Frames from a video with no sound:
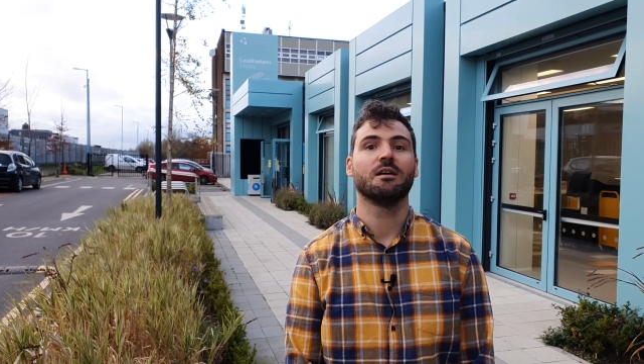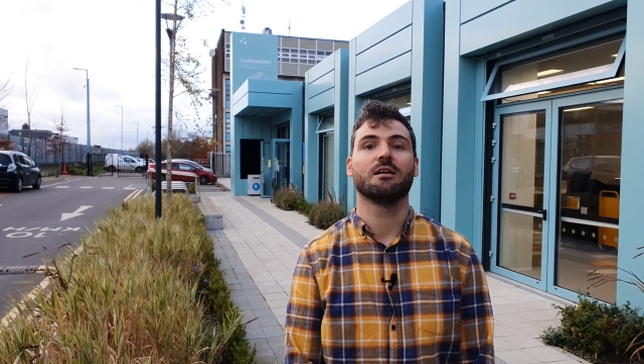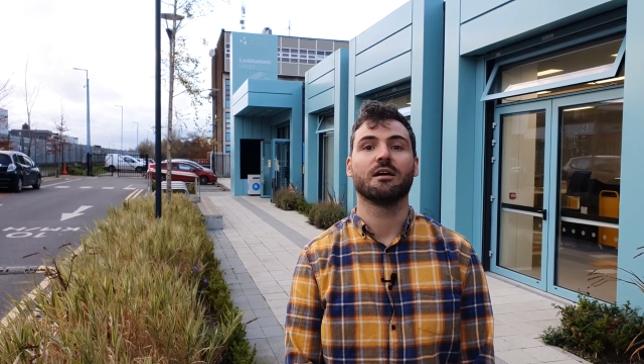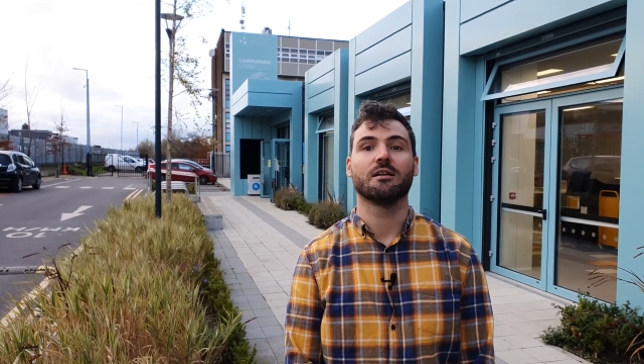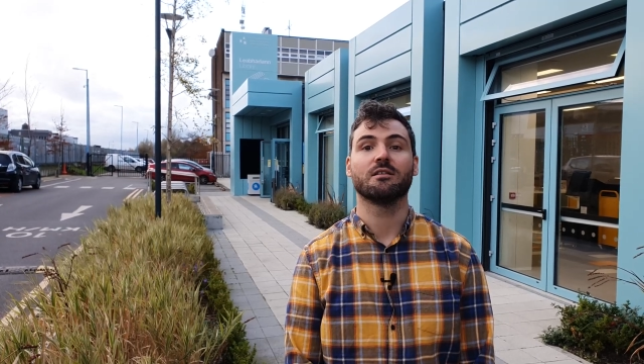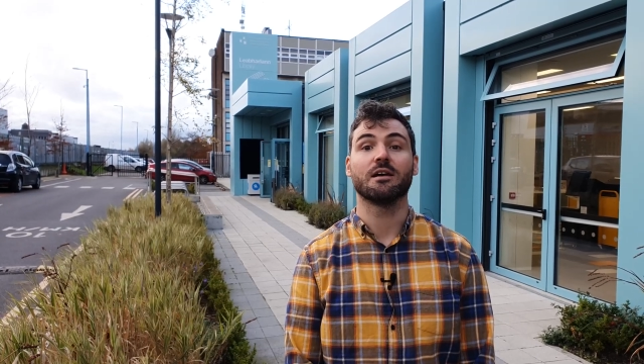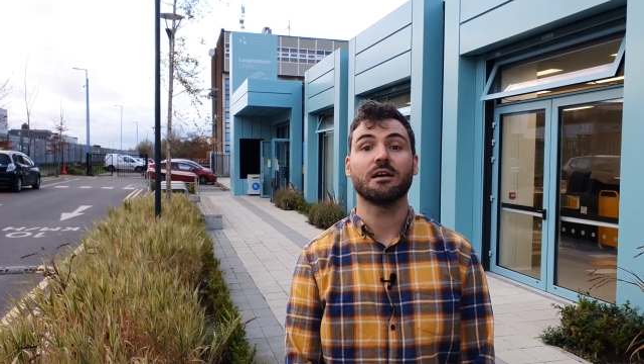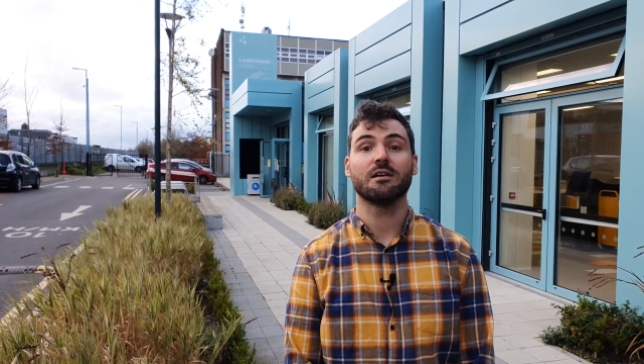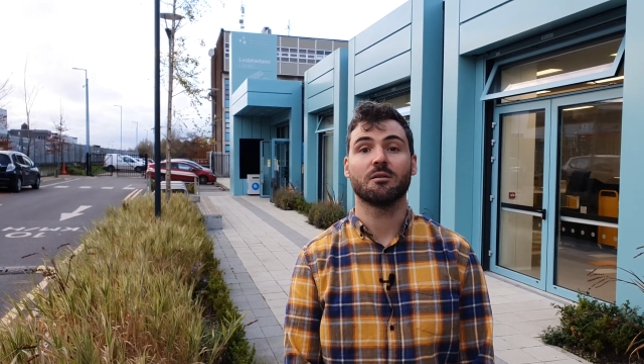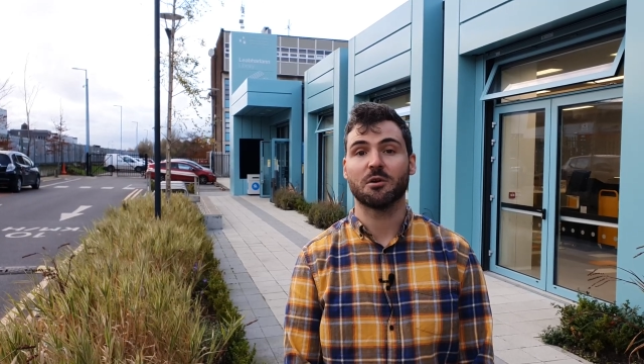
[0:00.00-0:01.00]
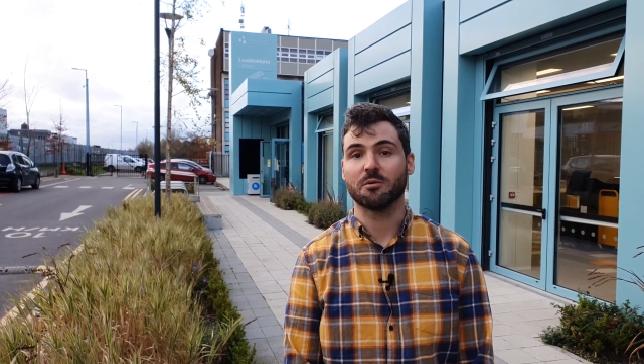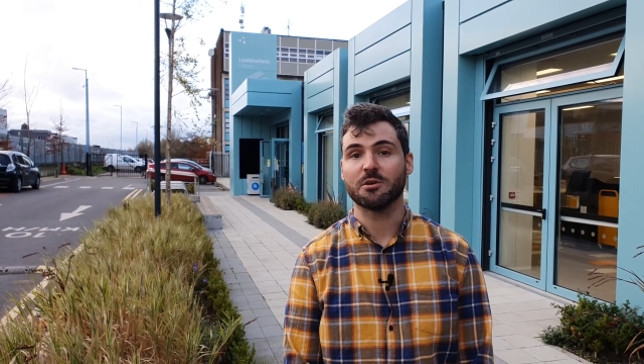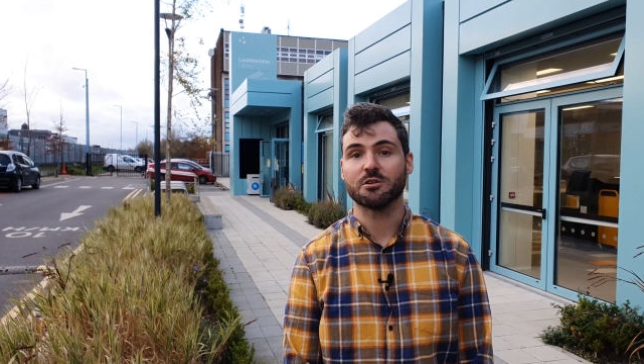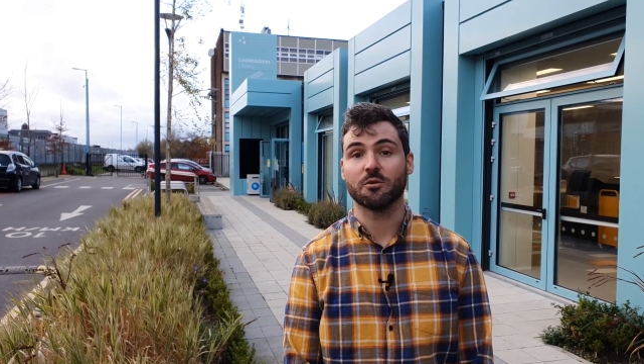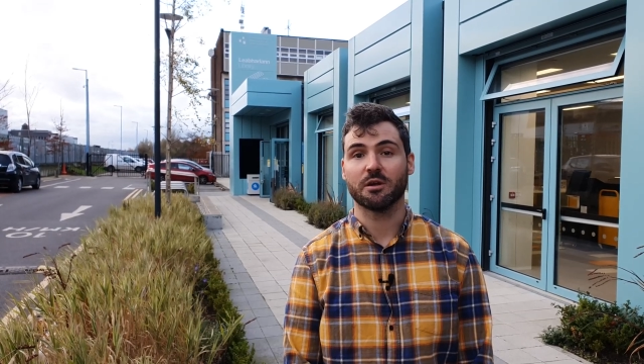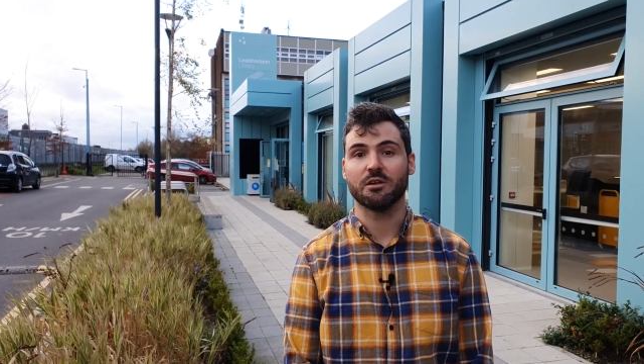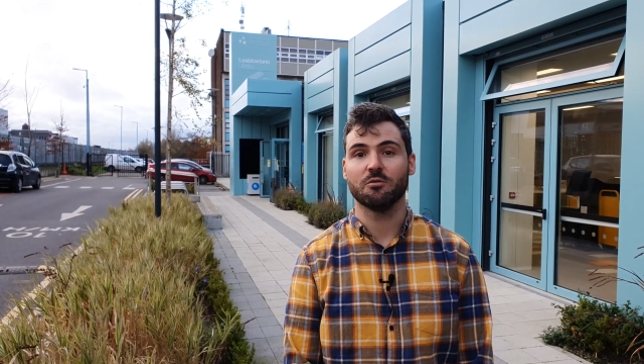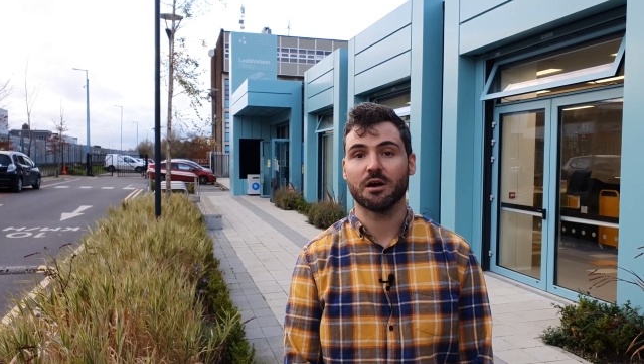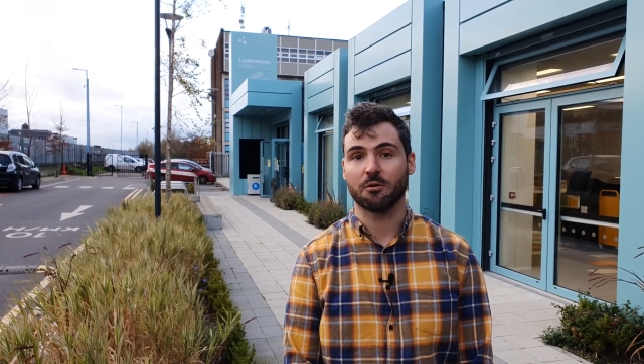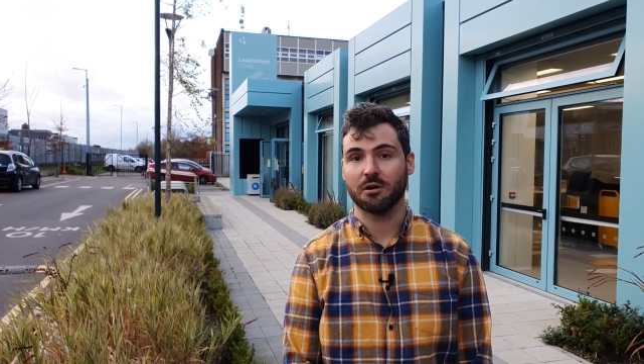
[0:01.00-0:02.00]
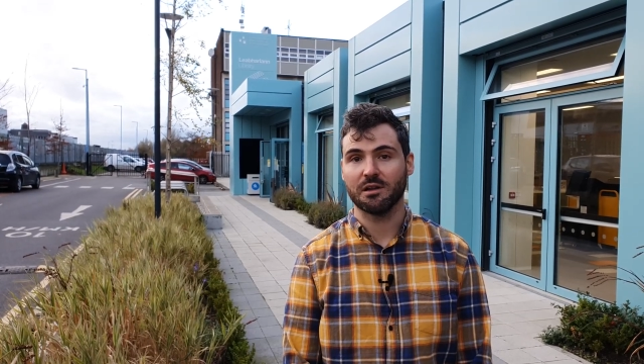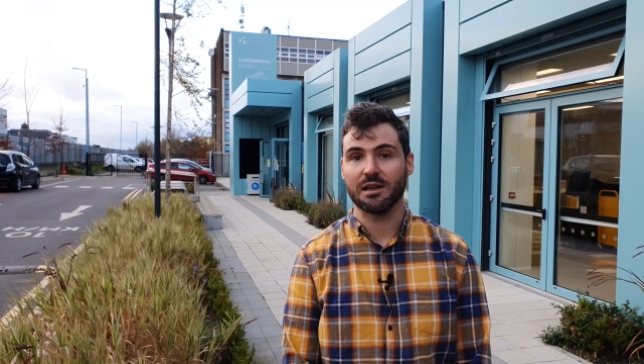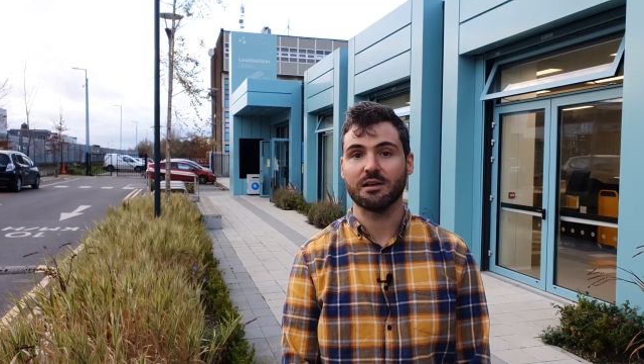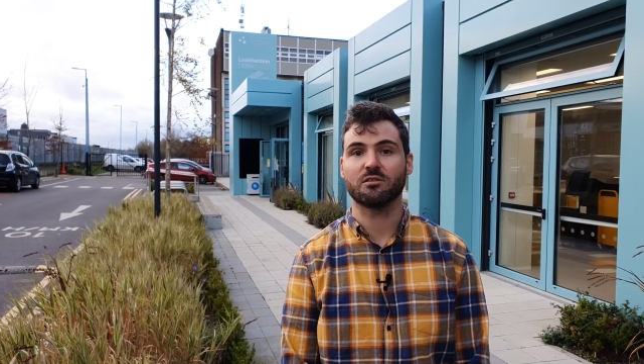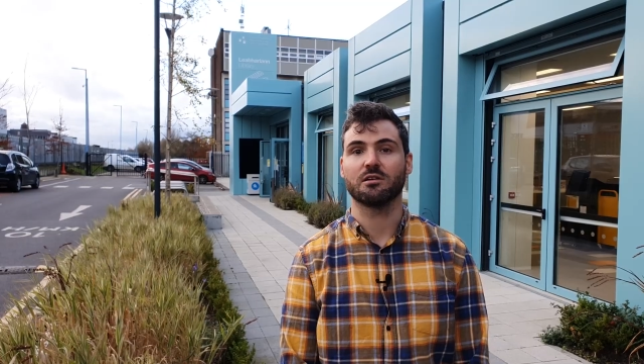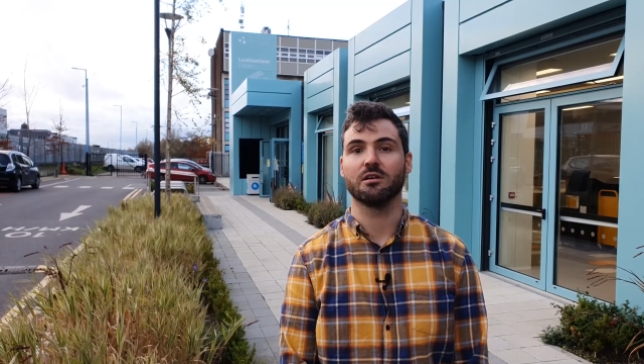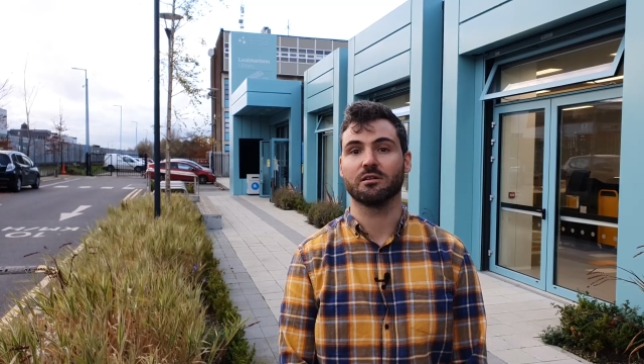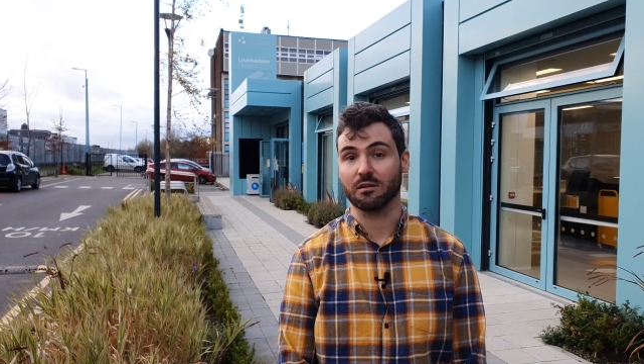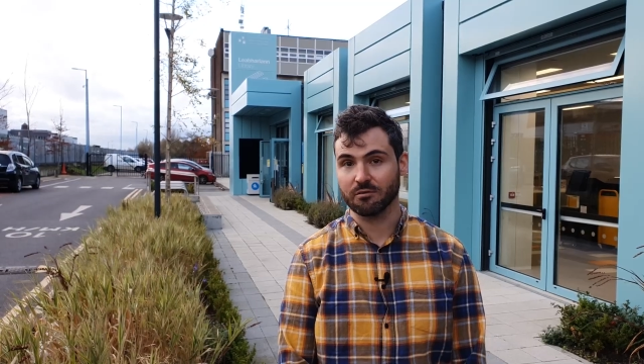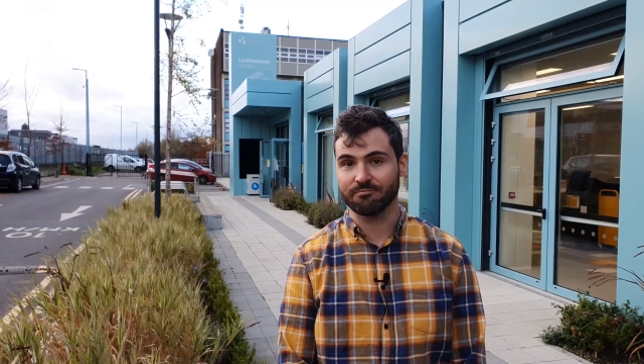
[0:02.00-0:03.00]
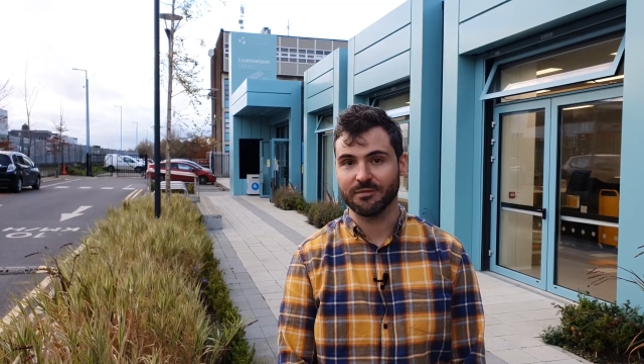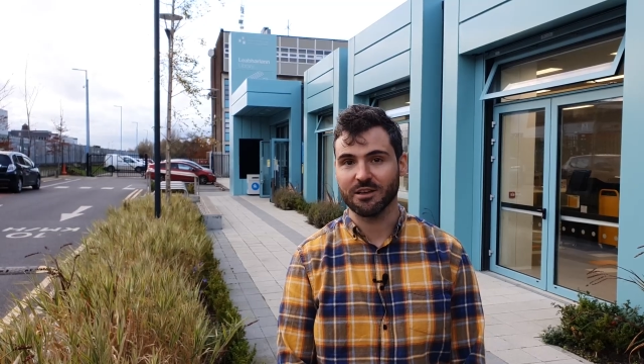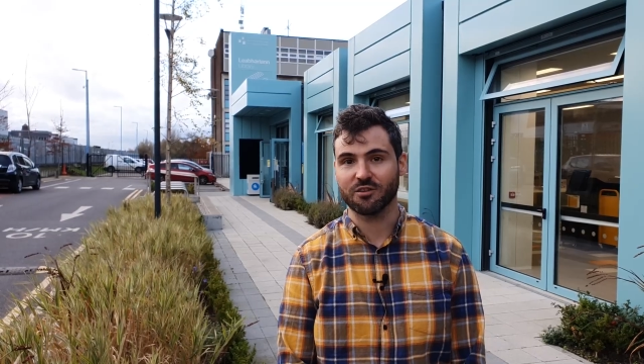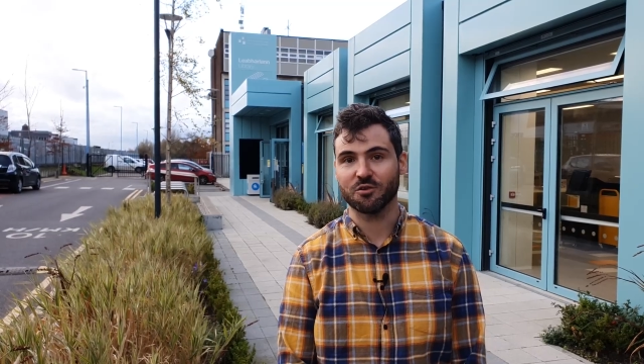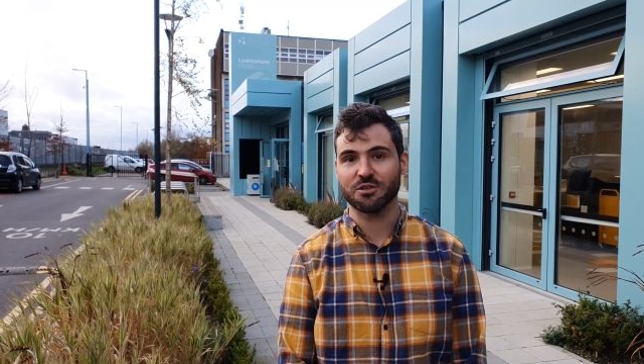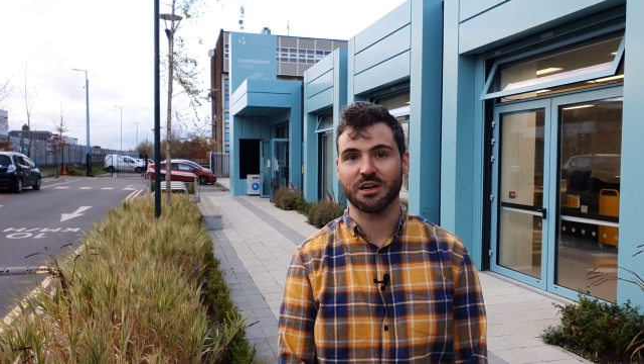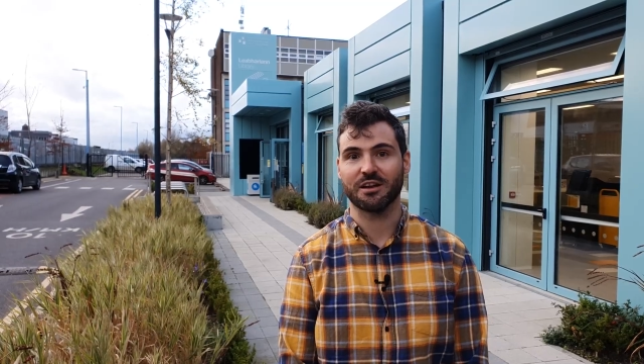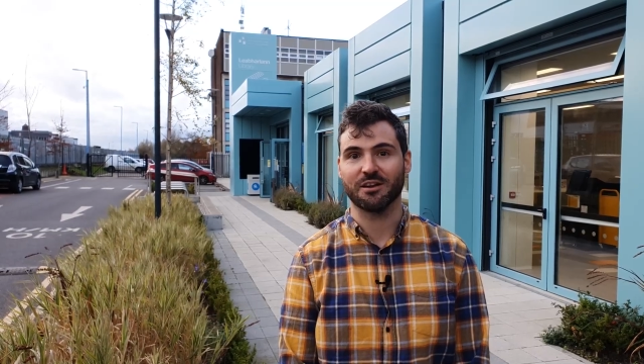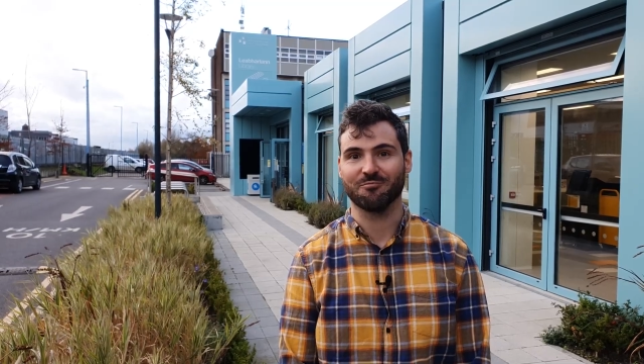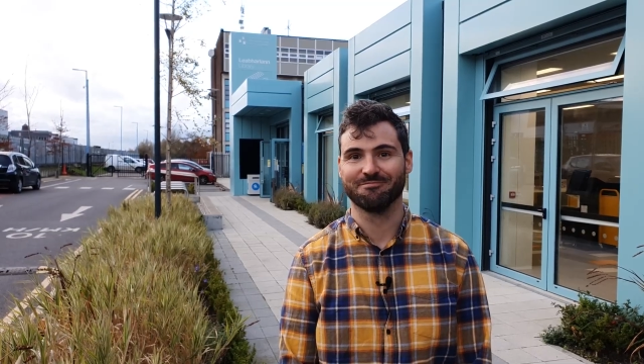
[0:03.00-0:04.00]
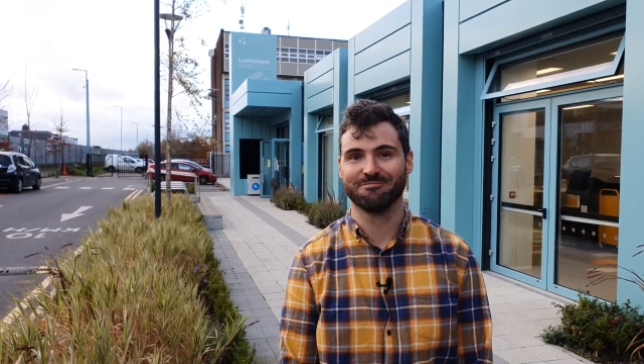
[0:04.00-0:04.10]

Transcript: and today I'm going to be showing you our laser cutter. Let's go check it out.